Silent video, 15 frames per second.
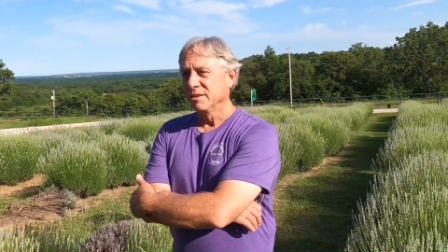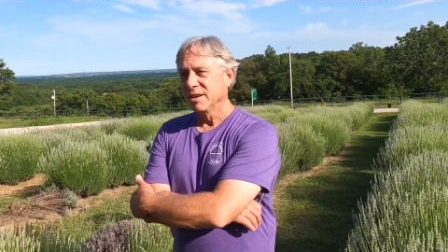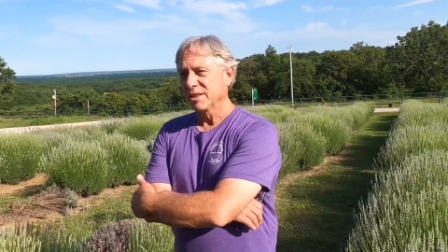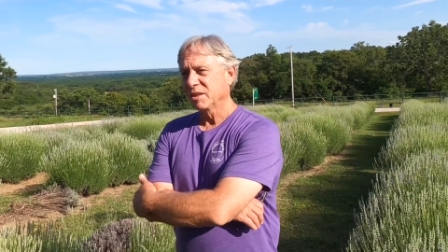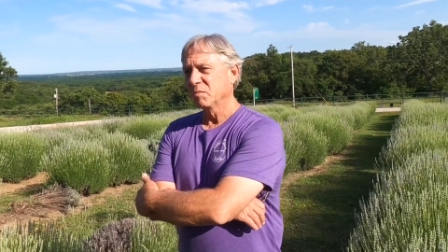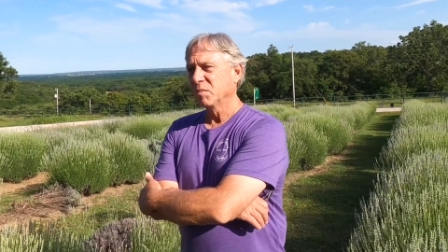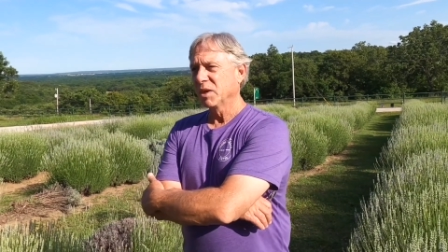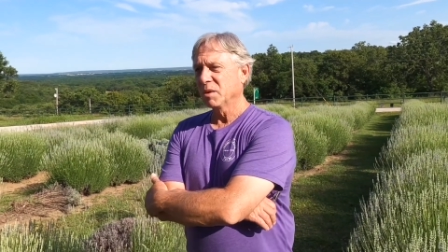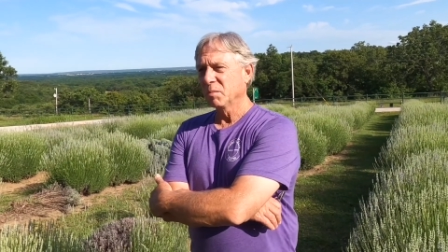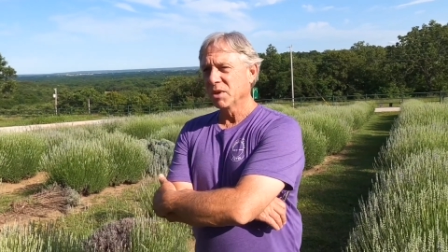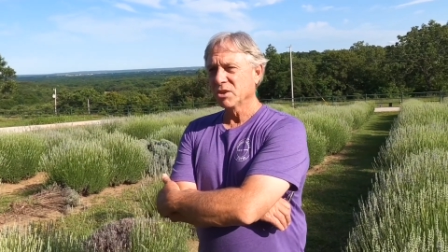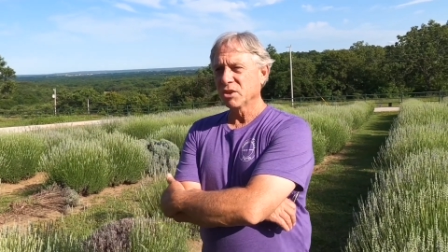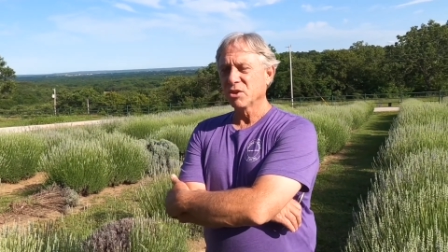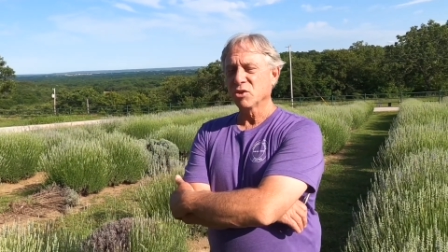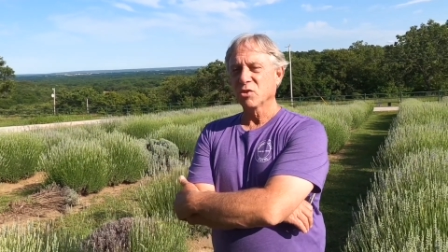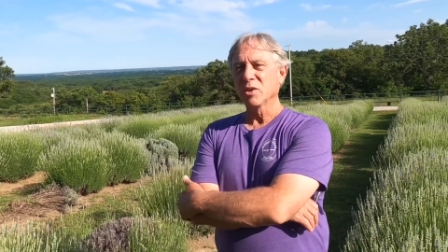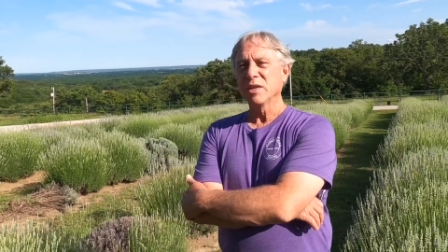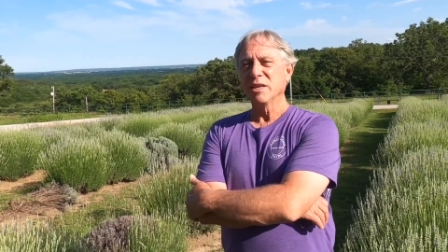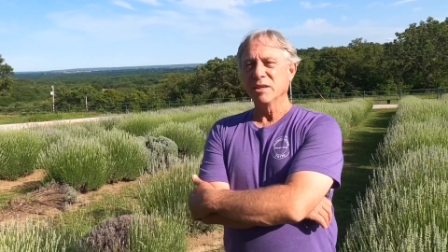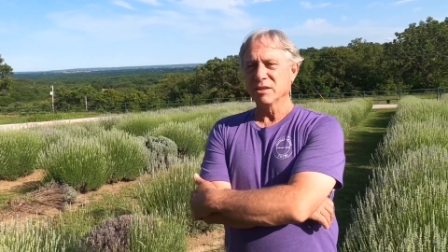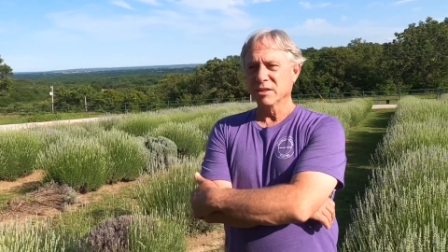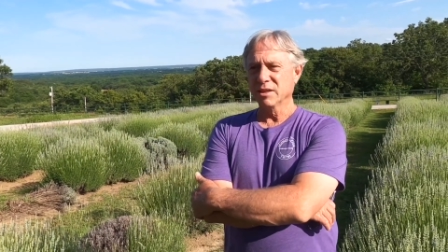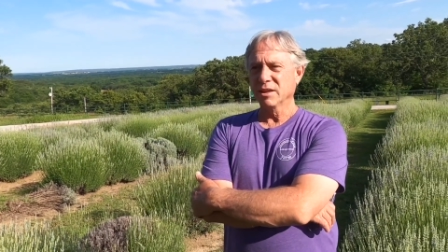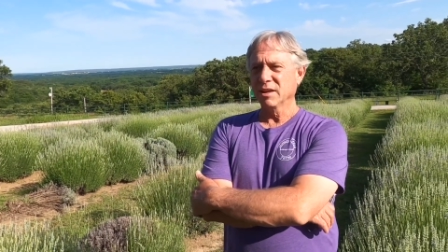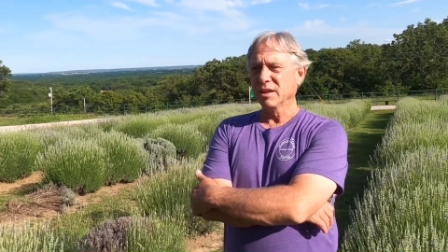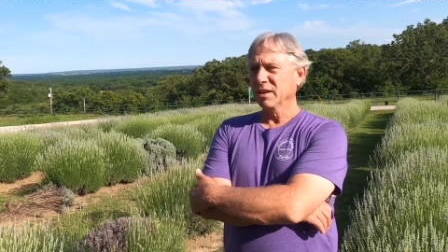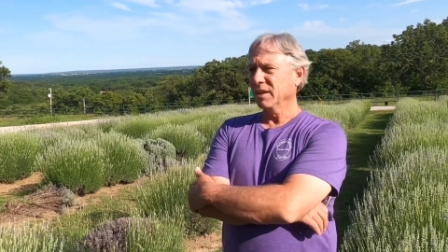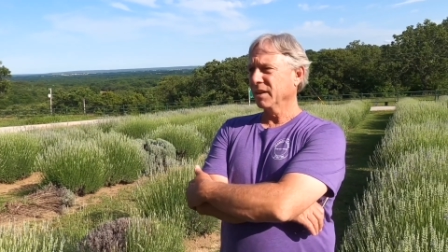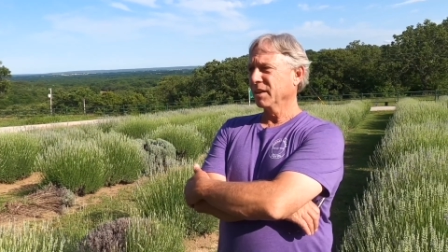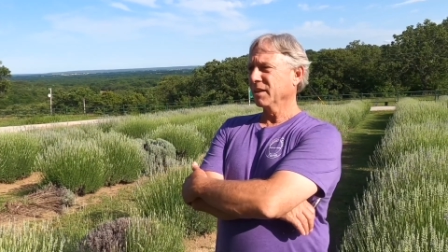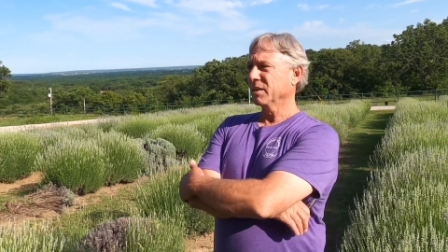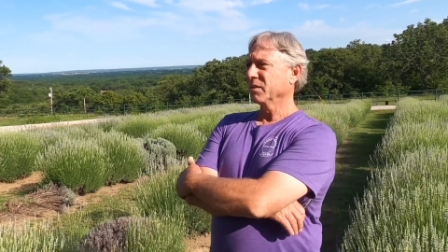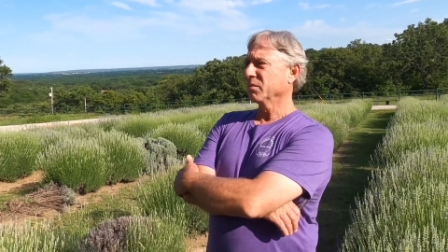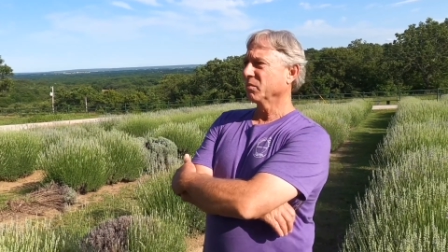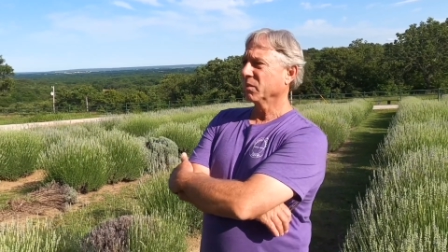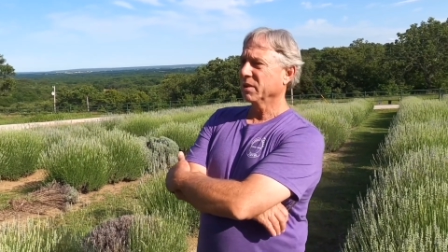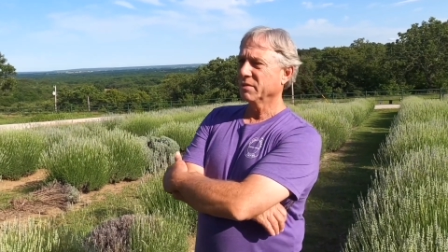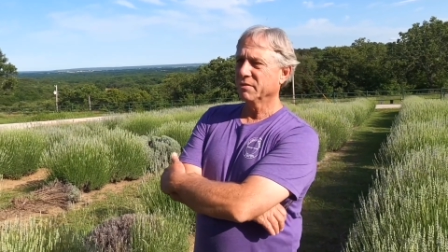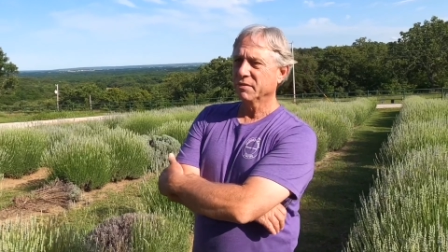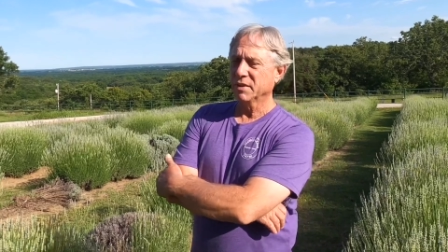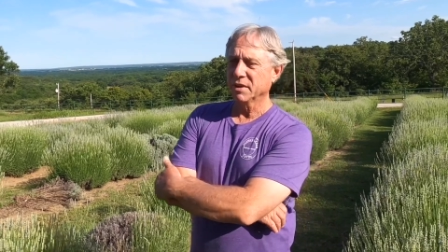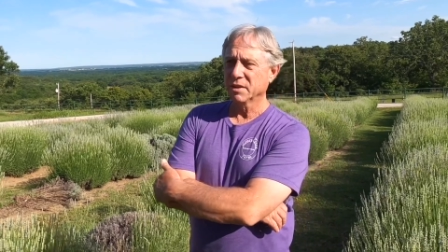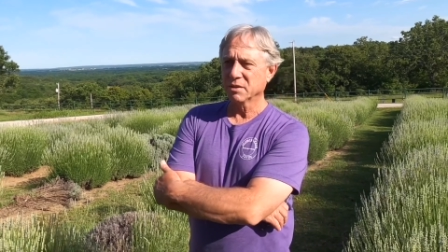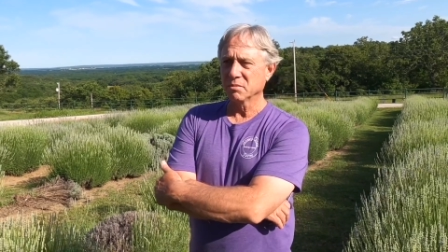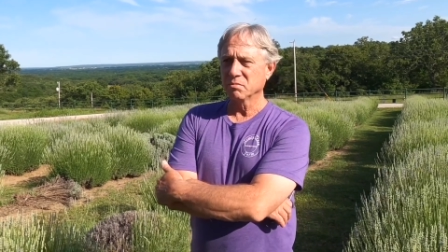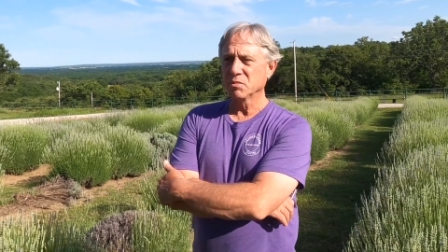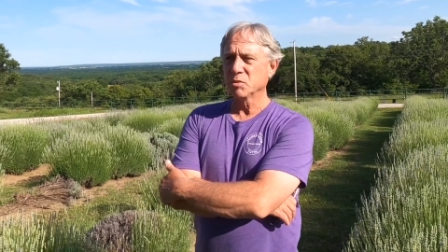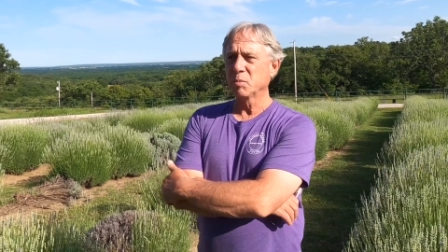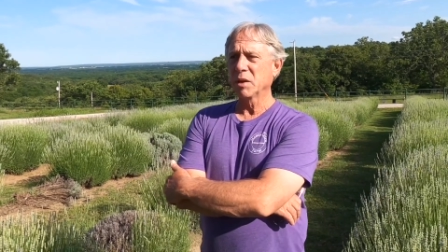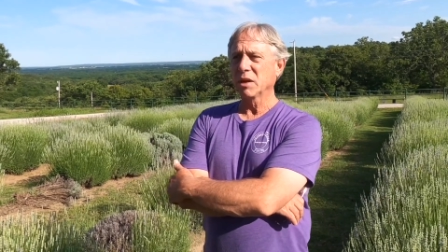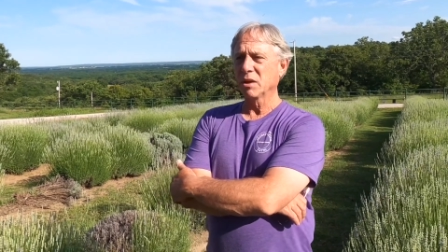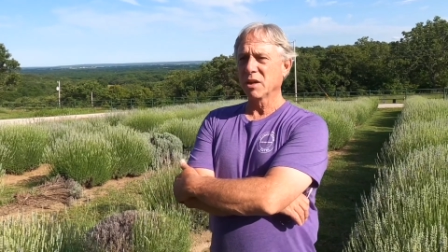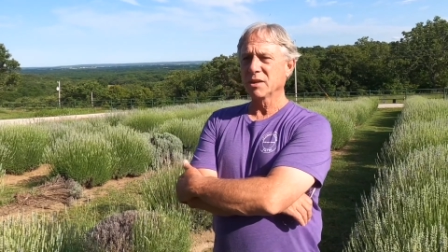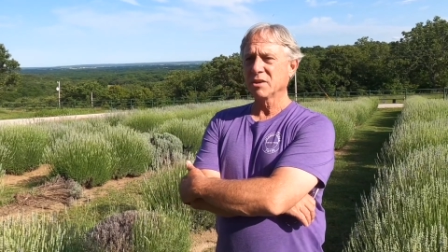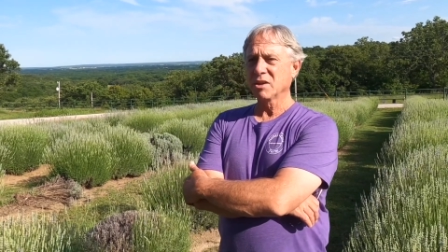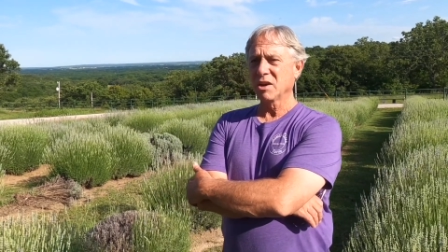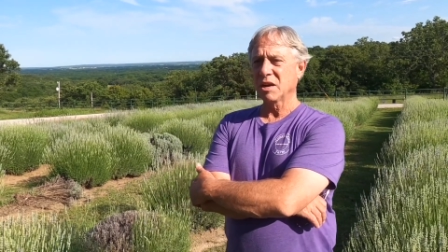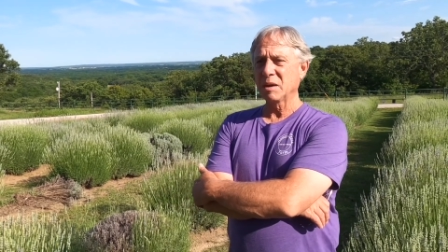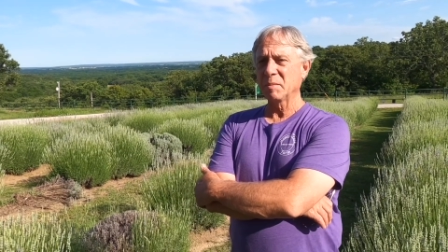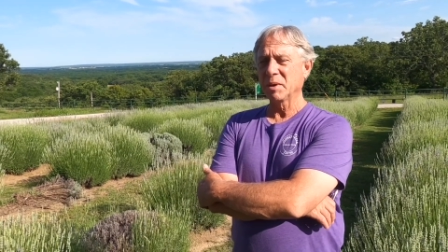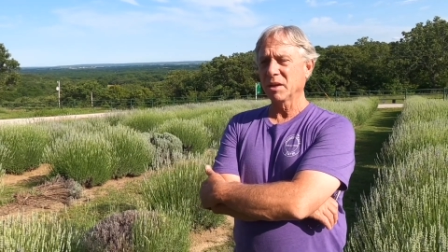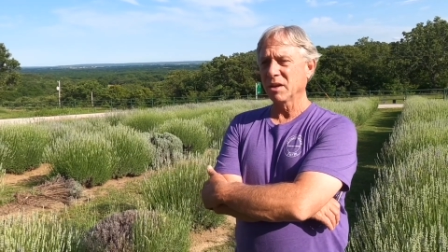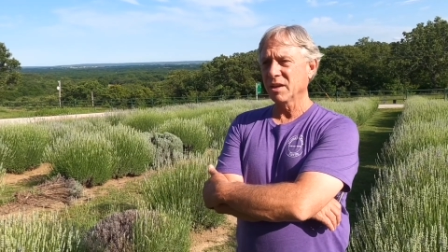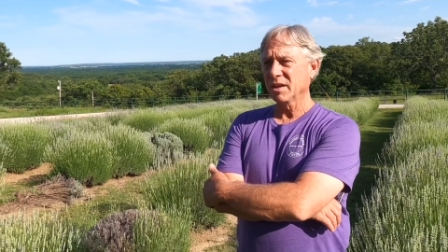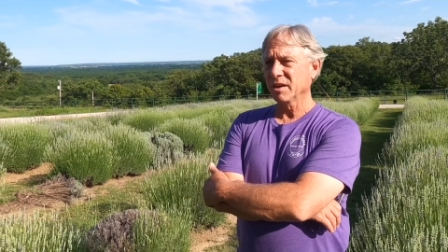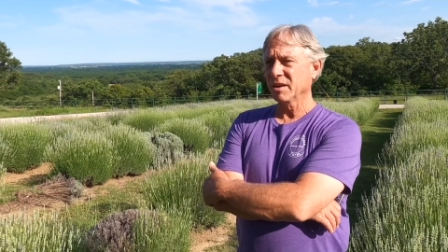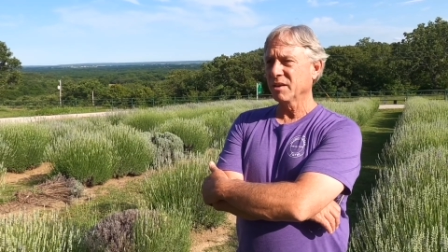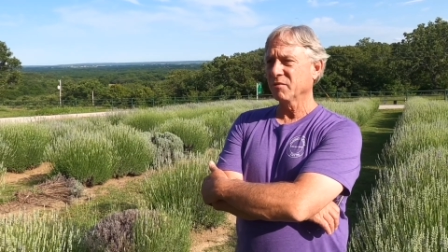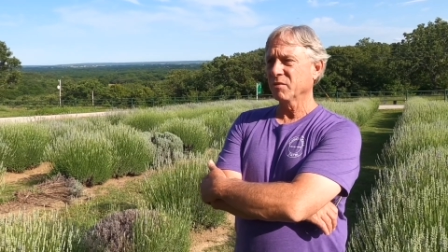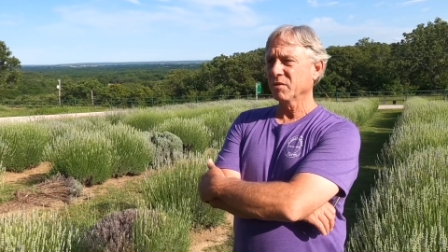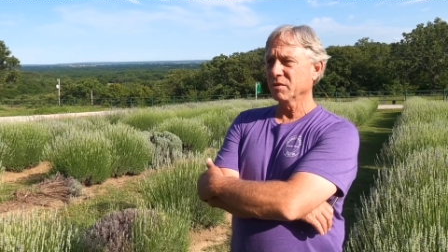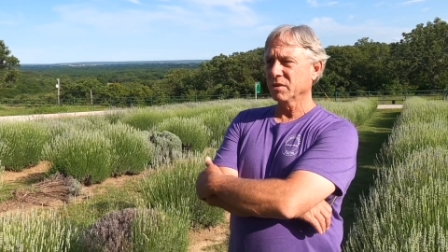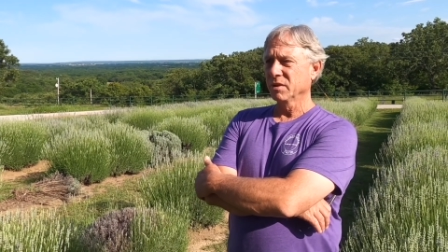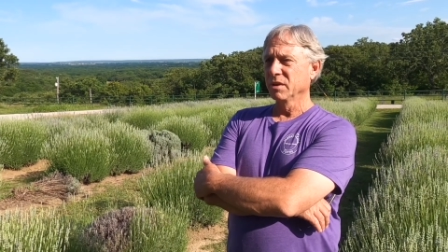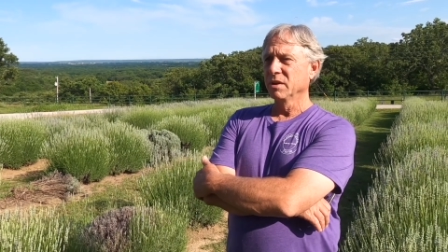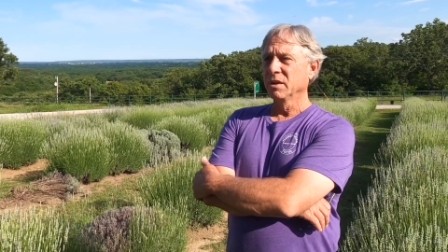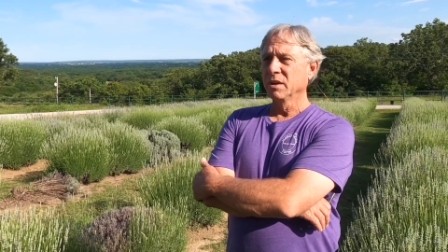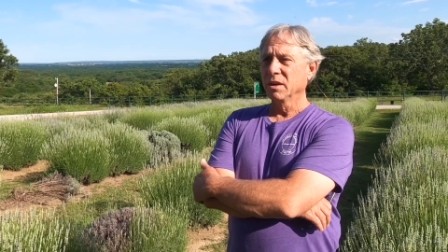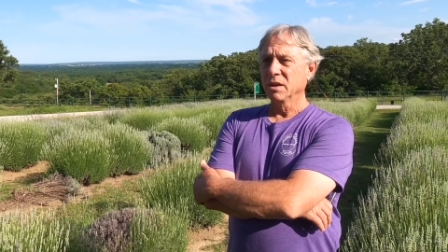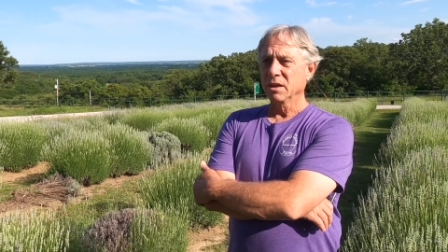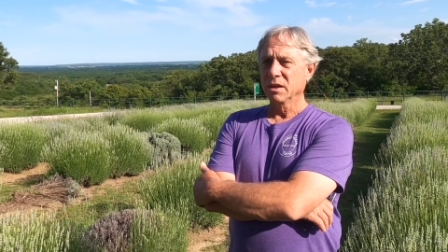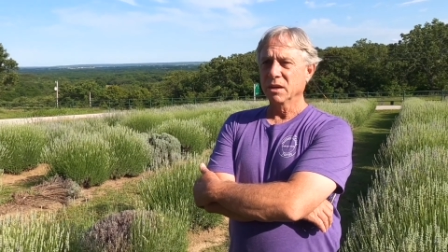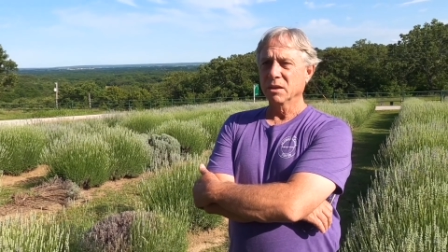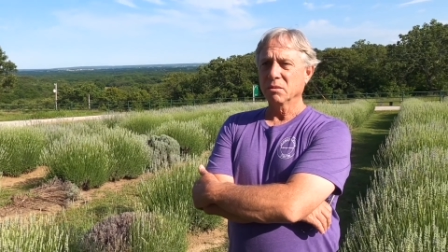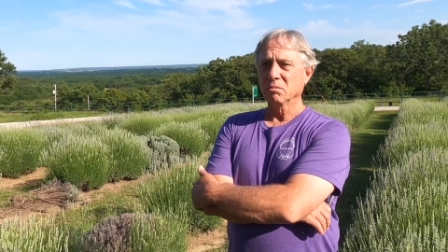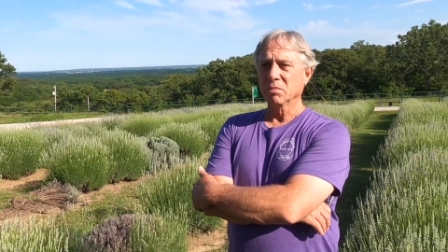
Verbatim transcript: nothing but a bunch of trees and we've uh, spent a lot of time and a lot of effort uh,